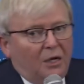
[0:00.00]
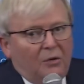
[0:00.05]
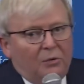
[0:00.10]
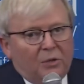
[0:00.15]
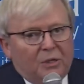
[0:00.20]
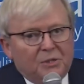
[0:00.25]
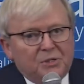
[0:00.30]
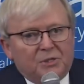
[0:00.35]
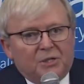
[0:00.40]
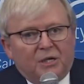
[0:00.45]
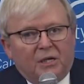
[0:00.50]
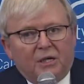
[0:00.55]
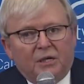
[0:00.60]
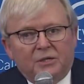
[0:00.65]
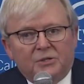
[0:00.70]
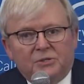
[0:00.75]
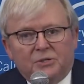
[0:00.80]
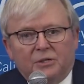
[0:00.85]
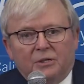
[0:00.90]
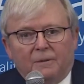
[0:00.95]
what I'd say
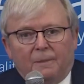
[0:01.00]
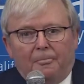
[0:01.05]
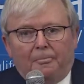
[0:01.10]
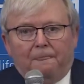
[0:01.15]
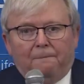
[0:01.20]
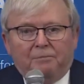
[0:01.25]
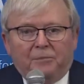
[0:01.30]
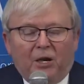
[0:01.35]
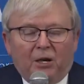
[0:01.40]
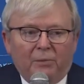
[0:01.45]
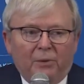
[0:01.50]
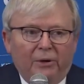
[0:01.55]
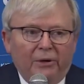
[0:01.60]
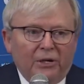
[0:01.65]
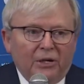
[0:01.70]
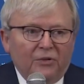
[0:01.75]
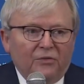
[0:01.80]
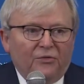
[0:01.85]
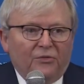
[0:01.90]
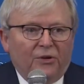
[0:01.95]
is that our
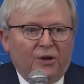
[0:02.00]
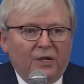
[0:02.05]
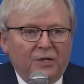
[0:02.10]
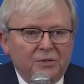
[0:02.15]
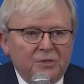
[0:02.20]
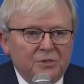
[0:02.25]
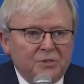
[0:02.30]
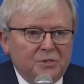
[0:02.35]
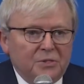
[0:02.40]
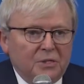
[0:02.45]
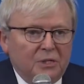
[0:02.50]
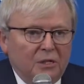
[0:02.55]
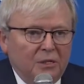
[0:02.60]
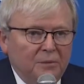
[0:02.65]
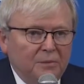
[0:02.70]
American friends